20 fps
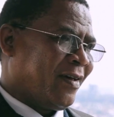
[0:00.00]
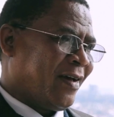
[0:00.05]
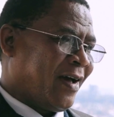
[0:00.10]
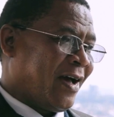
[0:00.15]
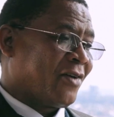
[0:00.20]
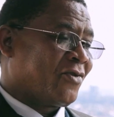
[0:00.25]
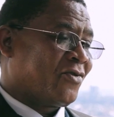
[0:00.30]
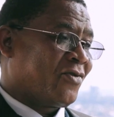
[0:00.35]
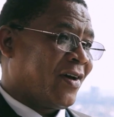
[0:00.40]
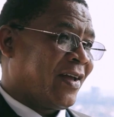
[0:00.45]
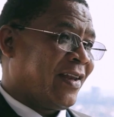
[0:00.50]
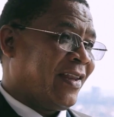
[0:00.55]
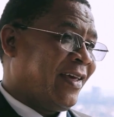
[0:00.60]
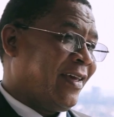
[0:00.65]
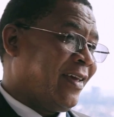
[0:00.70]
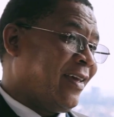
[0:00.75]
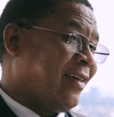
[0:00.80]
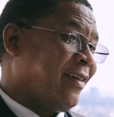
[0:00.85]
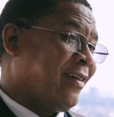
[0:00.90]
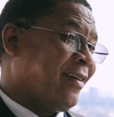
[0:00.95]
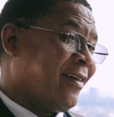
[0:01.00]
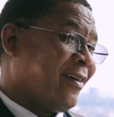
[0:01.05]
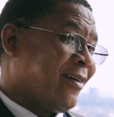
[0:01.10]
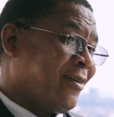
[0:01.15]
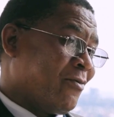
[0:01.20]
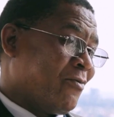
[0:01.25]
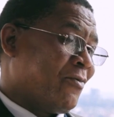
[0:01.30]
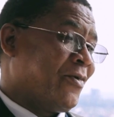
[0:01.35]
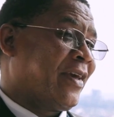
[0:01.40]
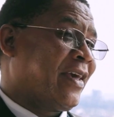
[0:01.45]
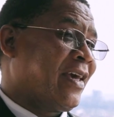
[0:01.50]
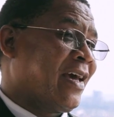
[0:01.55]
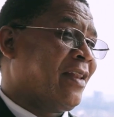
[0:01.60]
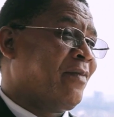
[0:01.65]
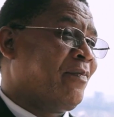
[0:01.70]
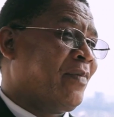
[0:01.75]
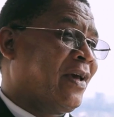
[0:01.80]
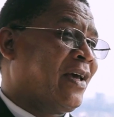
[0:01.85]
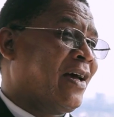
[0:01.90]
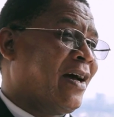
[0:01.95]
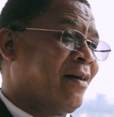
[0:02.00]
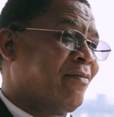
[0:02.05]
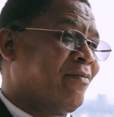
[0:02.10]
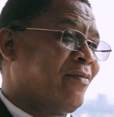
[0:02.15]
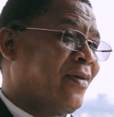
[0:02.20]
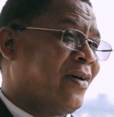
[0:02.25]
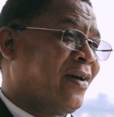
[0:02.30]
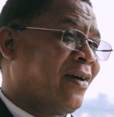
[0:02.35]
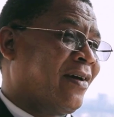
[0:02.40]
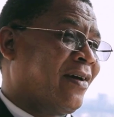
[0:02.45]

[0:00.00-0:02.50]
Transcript: Actually, we can become uh,